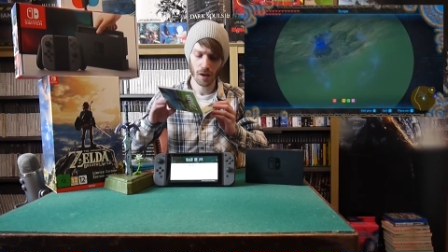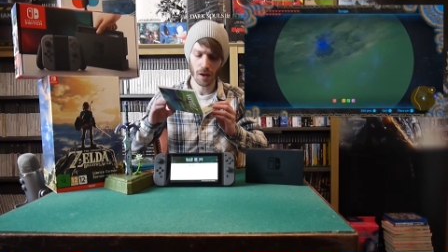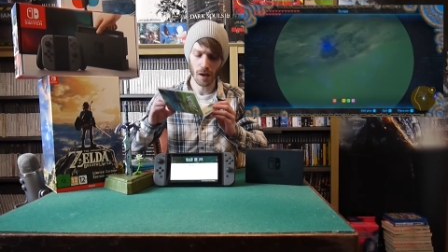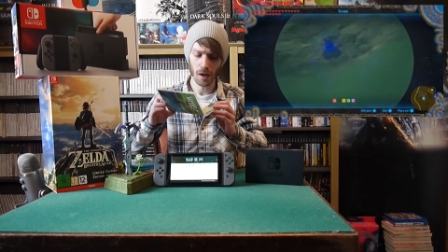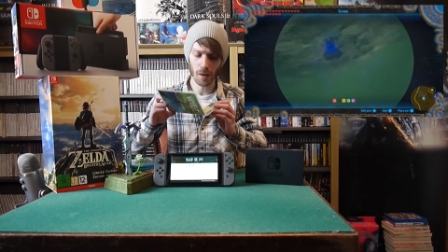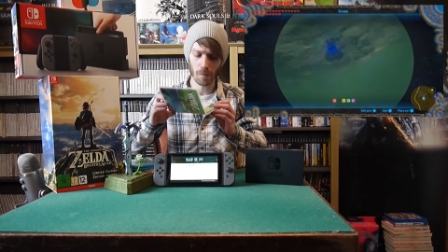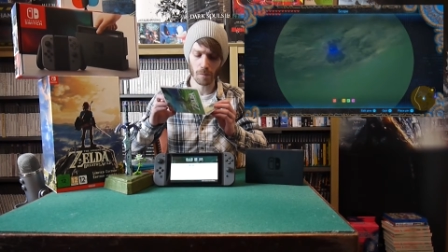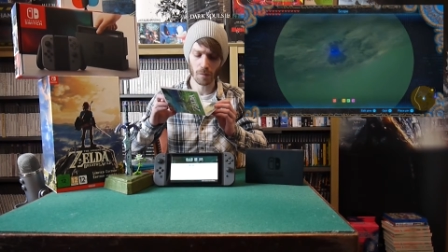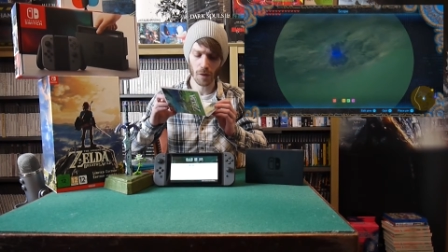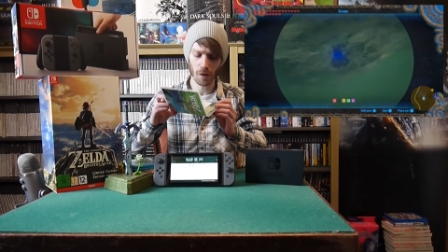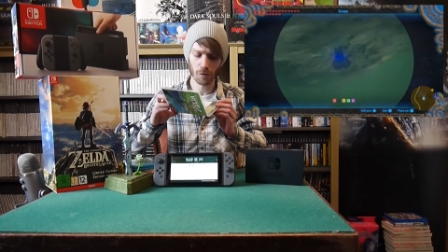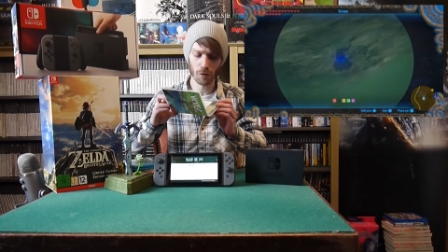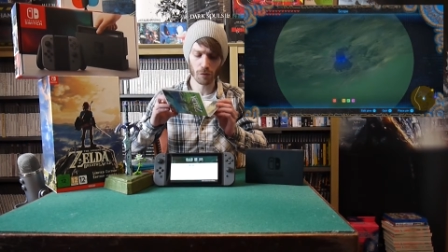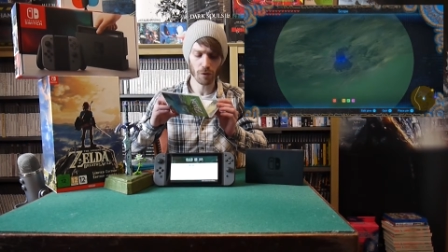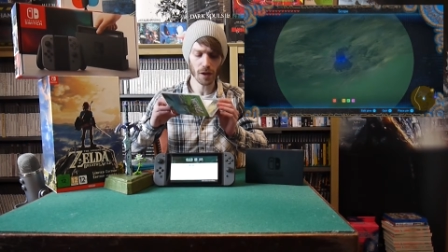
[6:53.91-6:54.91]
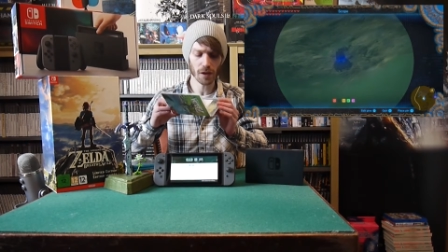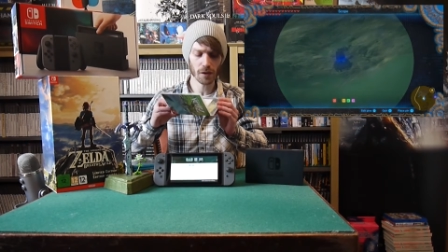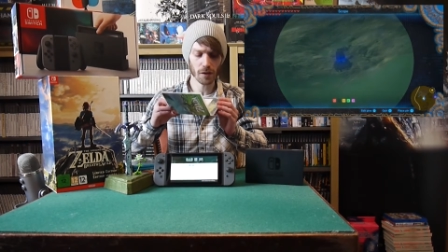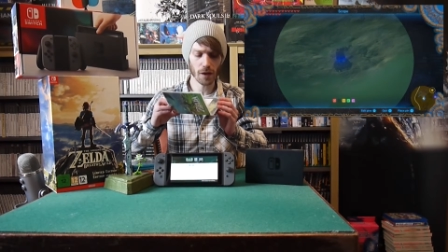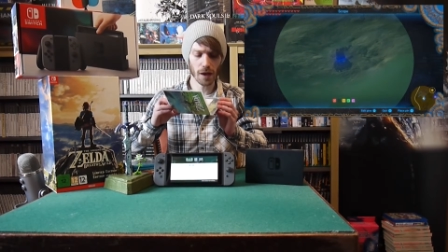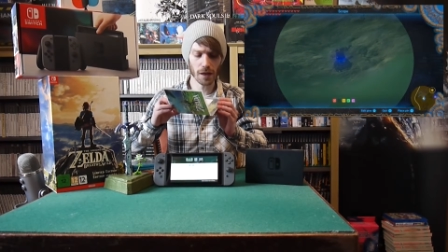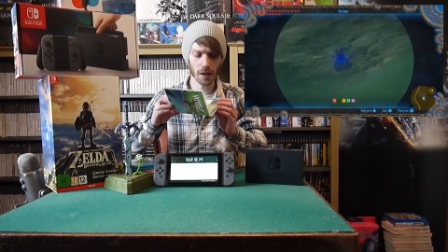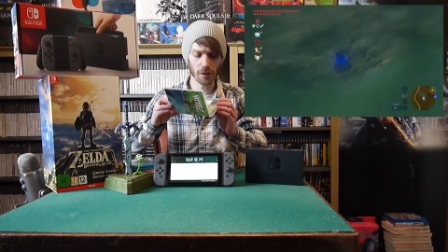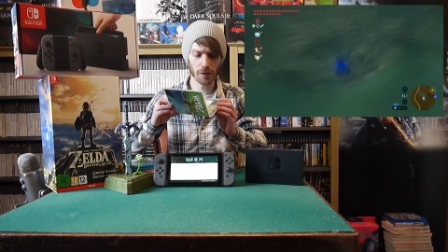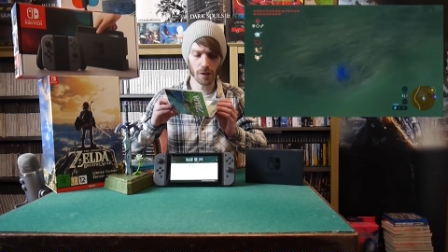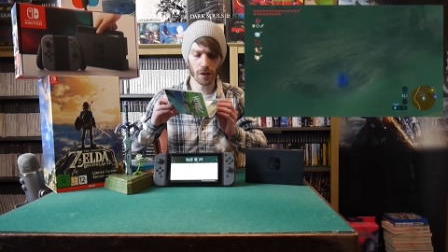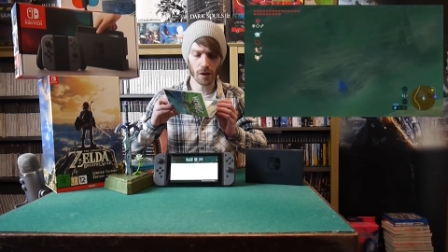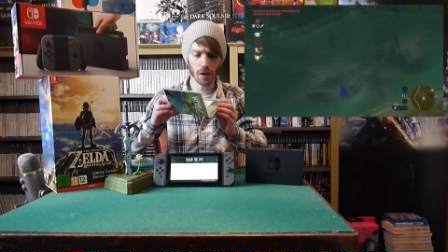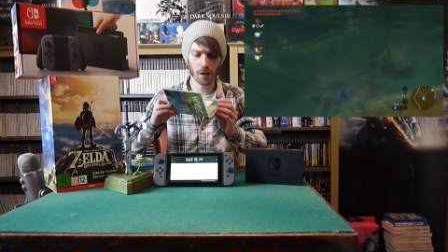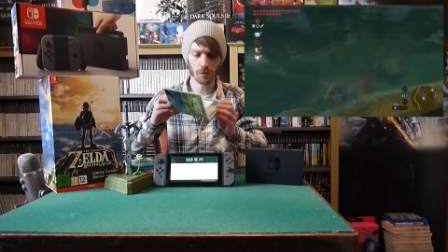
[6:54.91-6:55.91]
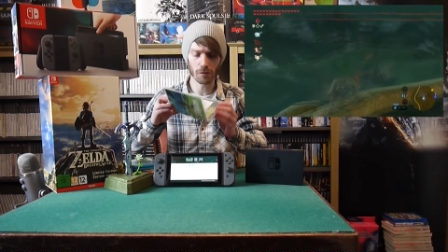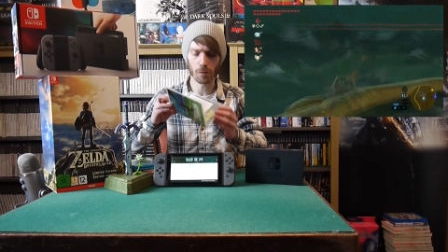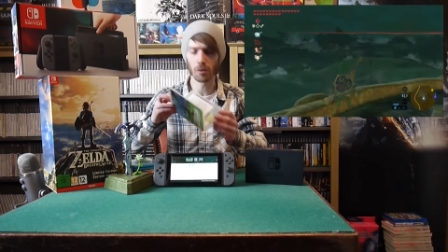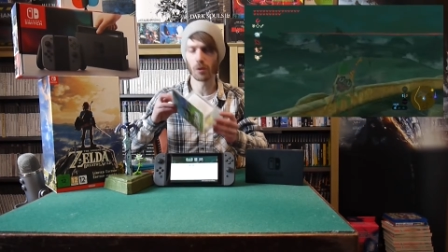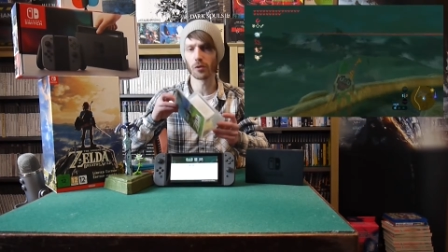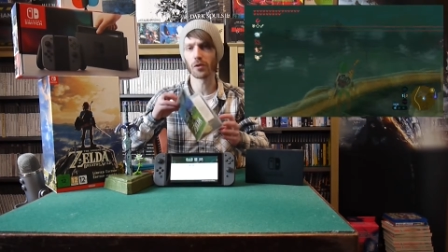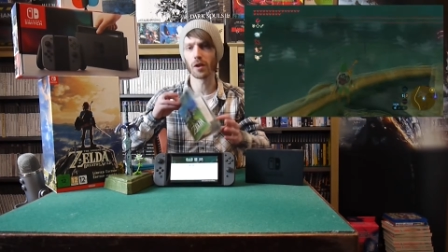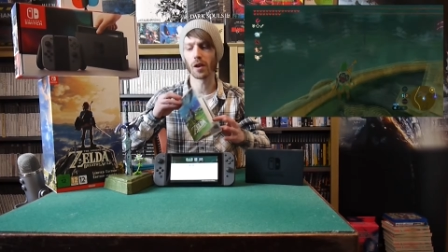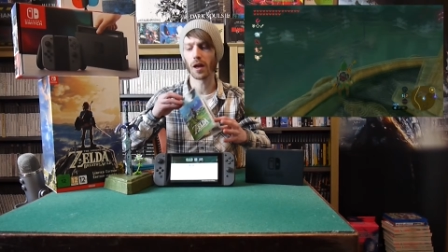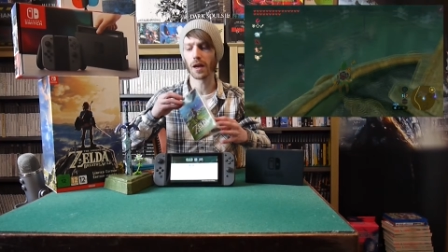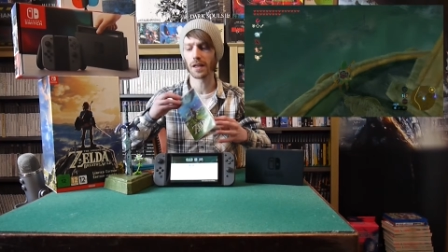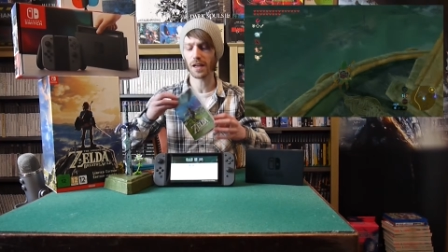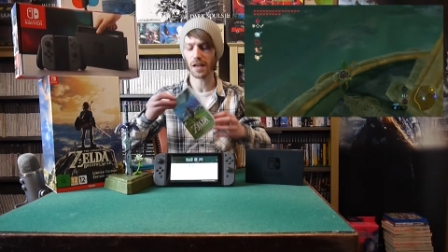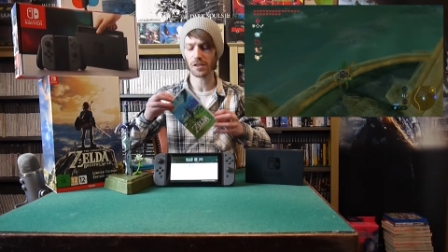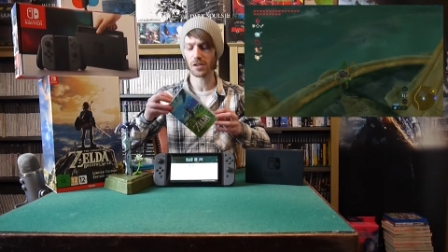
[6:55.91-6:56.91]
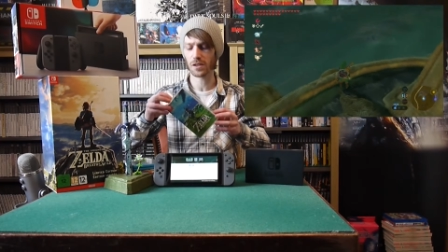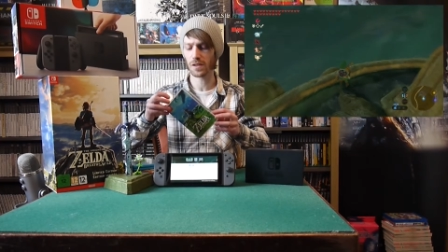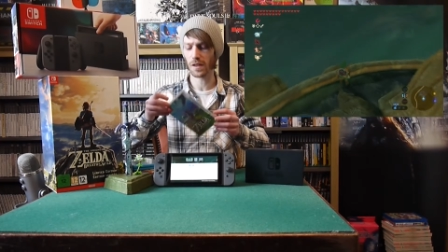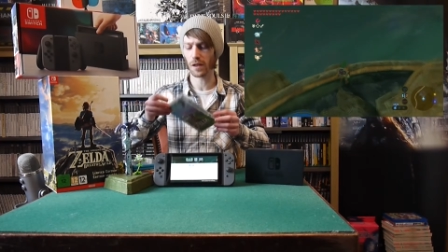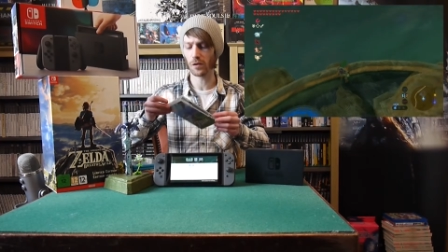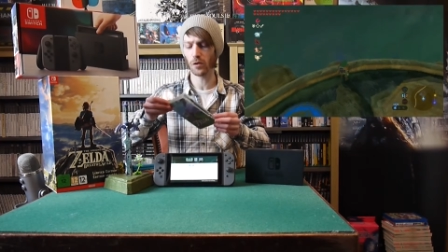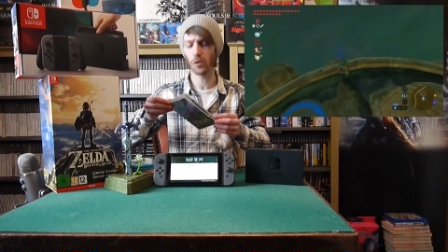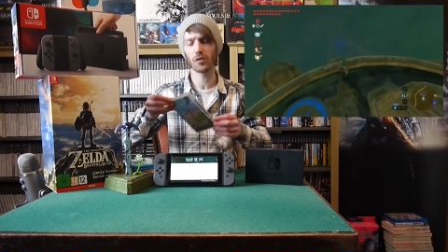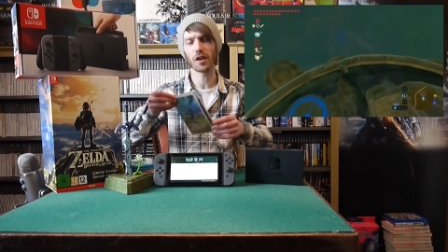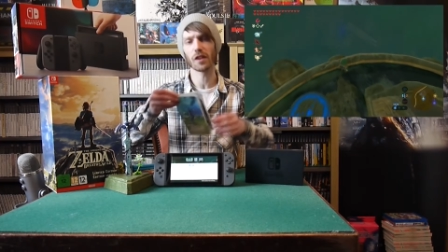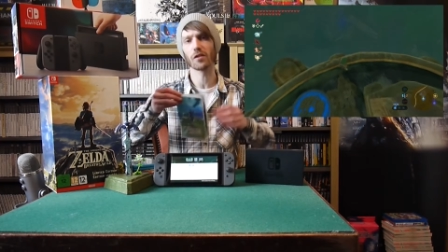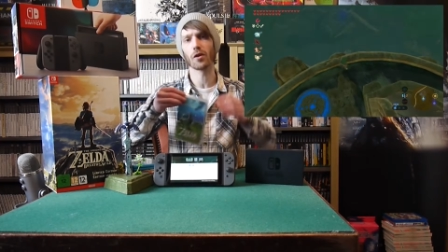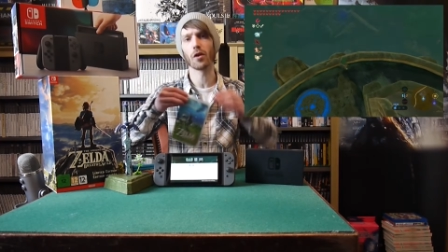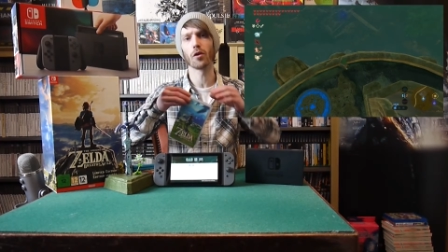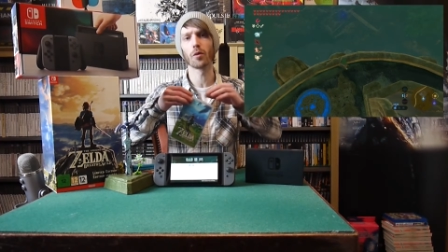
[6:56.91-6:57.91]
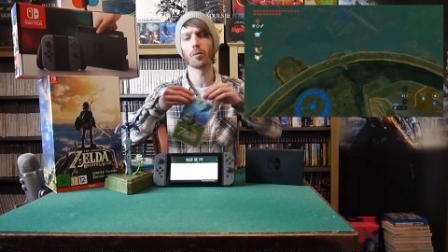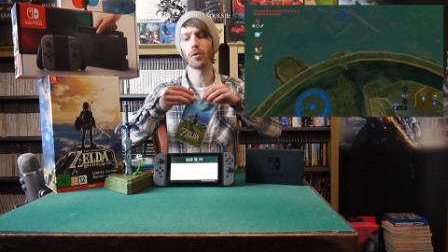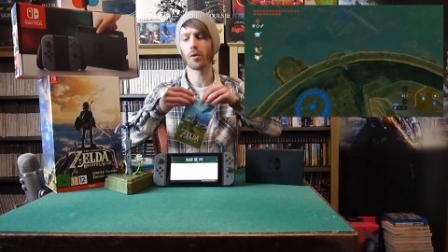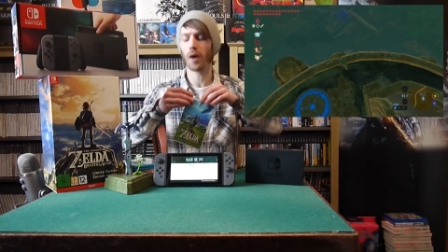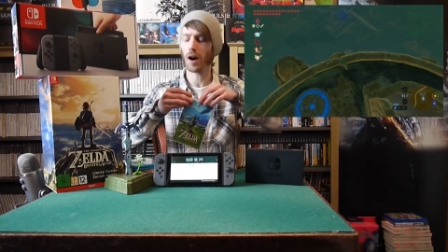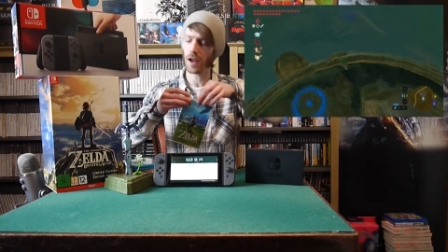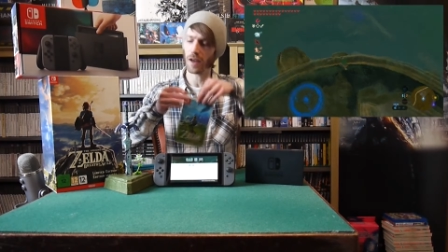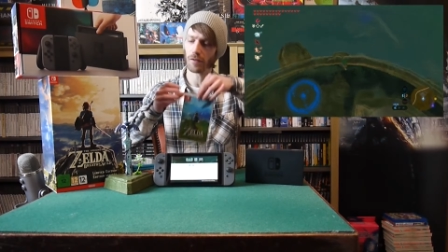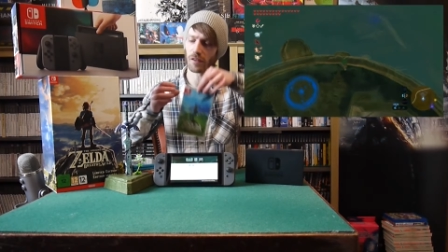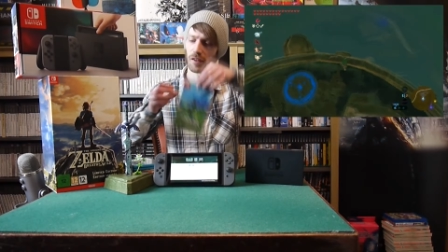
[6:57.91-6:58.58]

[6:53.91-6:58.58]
if you've read any of the reports online, yes, they do taste horrible. I haven't